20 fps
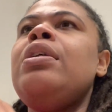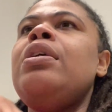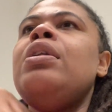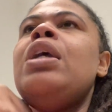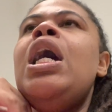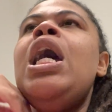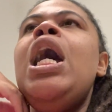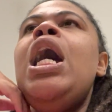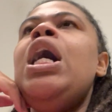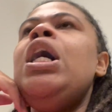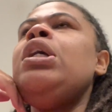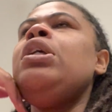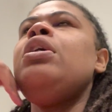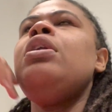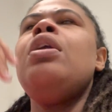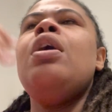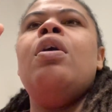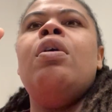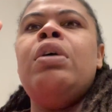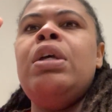and
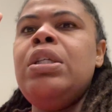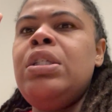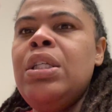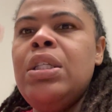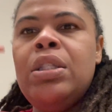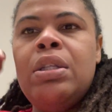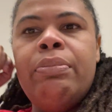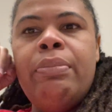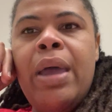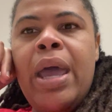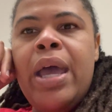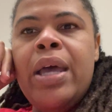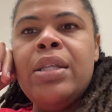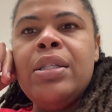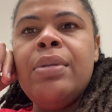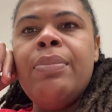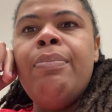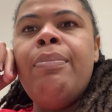it's just a mess.